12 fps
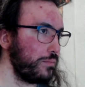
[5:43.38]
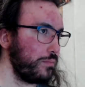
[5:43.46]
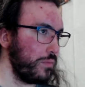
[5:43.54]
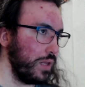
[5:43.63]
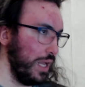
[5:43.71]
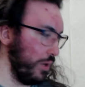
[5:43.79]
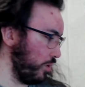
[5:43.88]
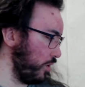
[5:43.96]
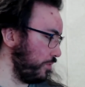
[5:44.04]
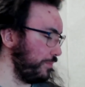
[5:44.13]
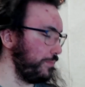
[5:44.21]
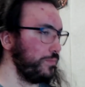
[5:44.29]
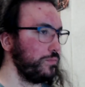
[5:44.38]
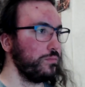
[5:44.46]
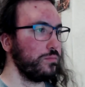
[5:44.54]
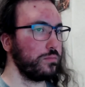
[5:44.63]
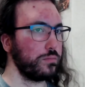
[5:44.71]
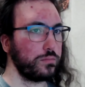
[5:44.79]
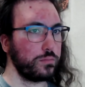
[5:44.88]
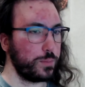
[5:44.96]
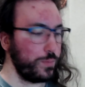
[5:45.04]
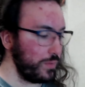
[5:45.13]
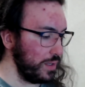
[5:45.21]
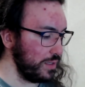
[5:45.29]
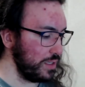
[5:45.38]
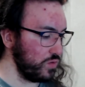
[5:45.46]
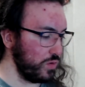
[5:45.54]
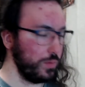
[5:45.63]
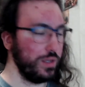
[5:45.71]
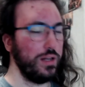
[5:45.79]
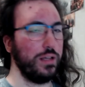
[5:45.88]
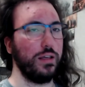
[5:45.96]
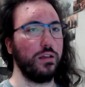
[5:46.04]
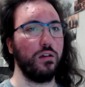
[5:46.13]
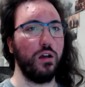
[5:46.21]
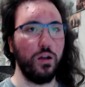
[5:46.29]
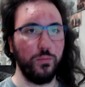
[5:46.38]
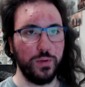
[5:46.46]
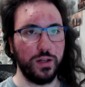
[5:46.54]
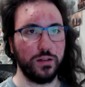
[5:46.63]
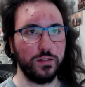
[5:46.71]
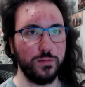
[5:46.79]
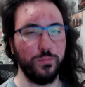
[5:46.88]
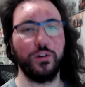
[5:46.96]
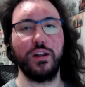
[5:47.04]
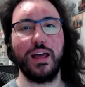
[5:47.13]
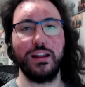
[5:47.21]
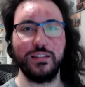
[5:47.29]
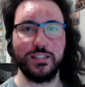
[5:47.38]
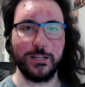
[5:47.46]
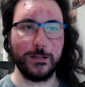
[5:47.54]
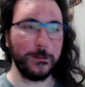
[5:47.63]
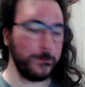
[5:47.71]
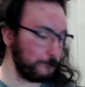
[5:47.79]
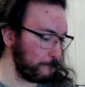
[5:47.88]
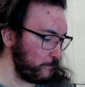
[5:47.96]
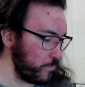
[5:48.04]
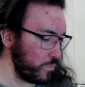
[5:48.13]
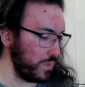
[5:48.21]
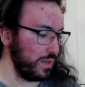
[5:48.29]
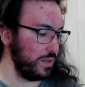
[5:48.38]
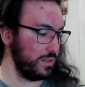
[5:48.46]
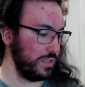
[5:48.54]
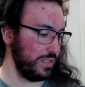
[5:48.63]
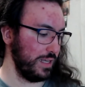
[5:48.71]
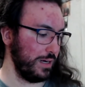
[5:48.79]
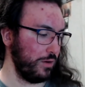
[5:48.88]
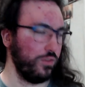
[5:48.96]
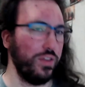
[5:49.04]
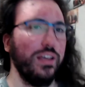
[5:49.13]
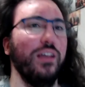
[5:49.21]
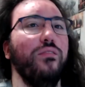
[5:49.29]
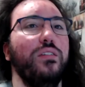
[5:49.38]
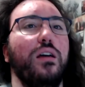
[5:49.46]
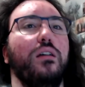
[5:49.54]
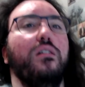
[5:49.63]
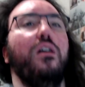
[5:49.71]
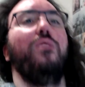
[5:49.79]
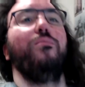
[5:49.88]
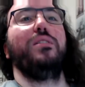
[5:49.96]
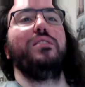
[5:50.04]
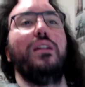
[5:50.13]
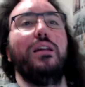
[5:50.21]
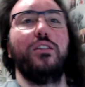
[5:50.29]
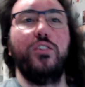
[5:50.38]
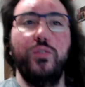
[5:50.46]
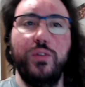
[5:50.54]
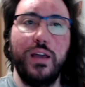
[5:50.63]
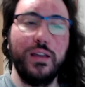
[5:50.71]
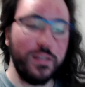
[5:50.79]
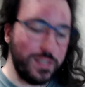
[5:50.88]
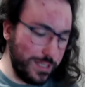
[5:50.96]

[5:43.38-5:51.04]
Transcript: Here we go. This will be like a comment bonanza. Since I don't think I've done comments in like 2 days.